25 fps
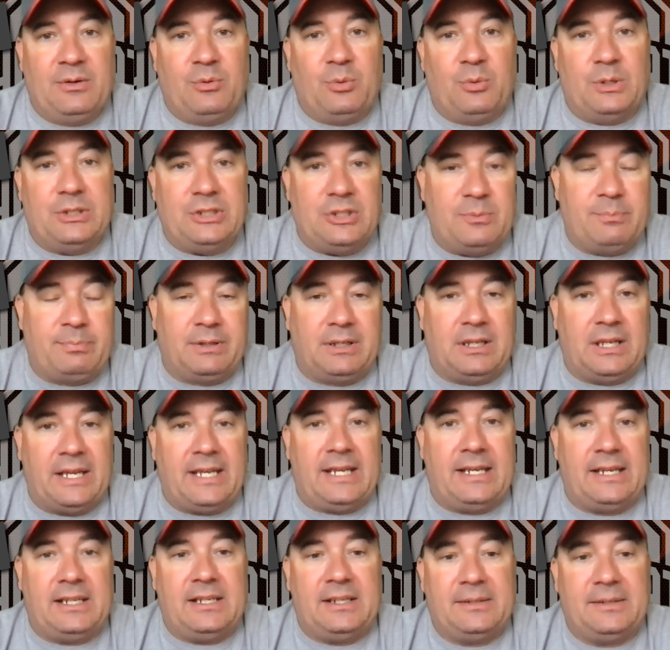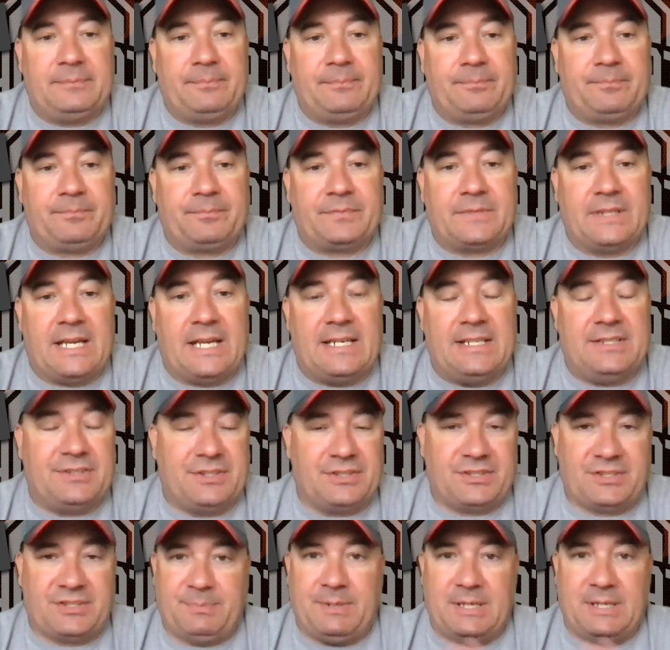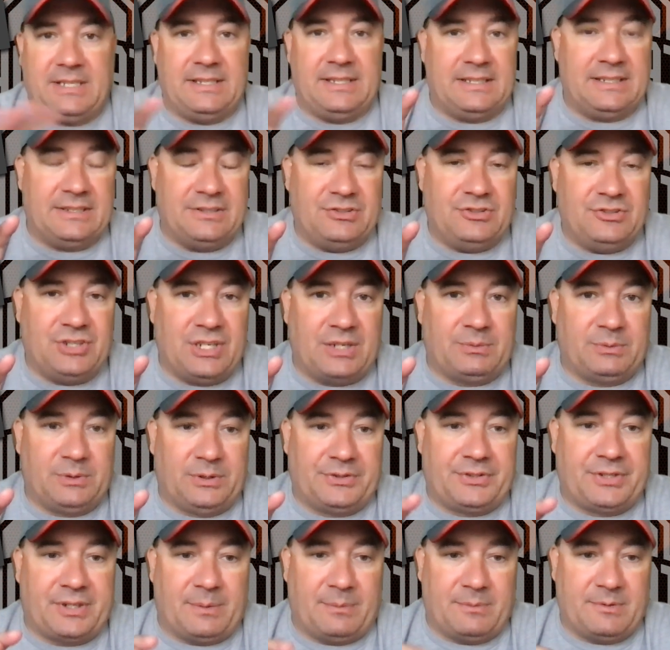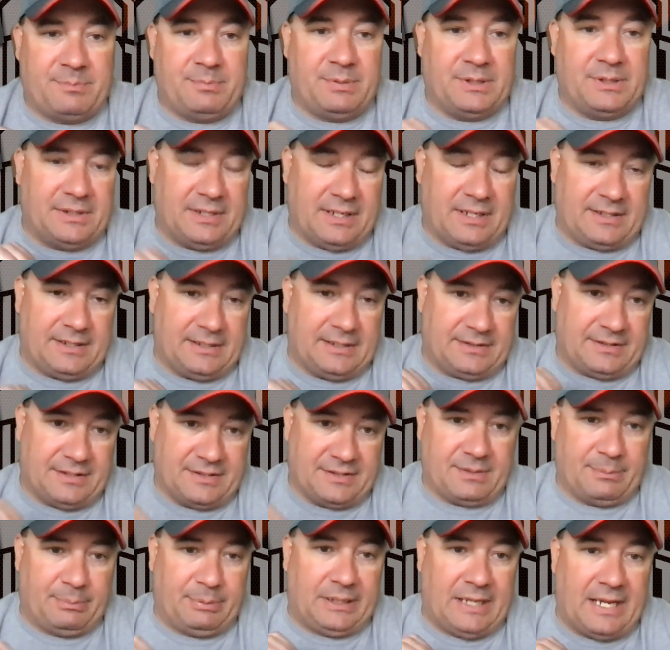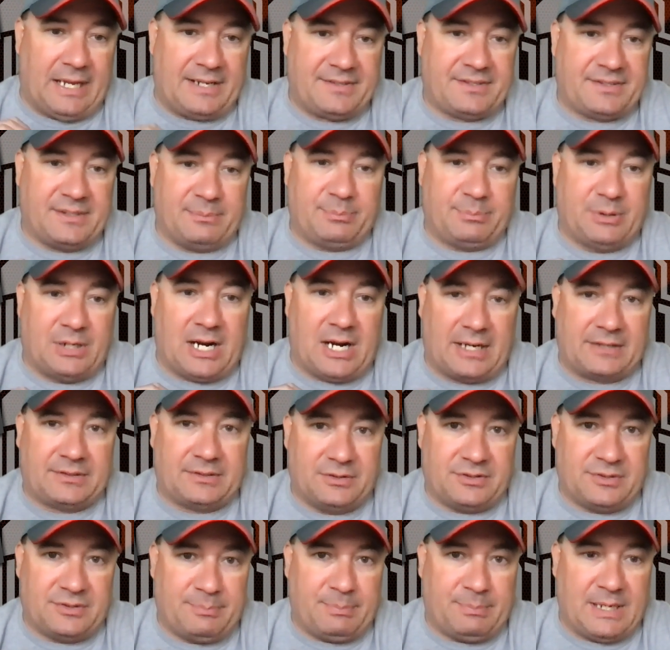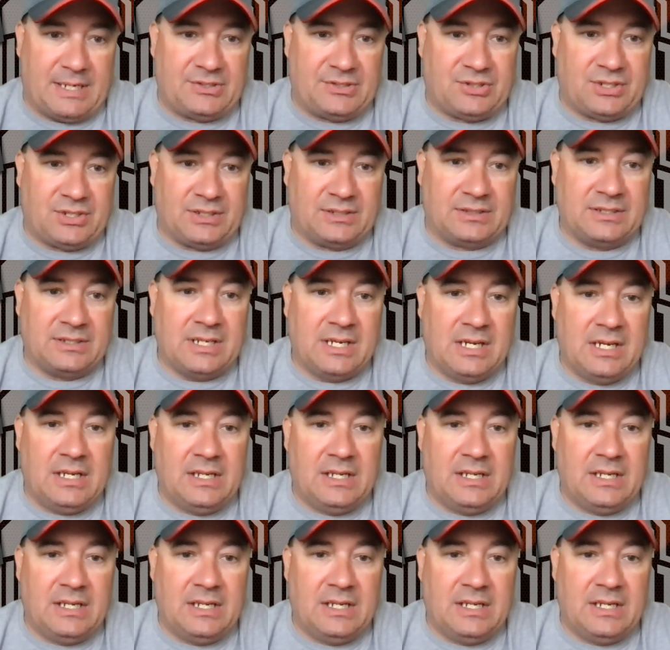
when you play and he's just speaking in general terms, but I think this applies to Proctor's benching,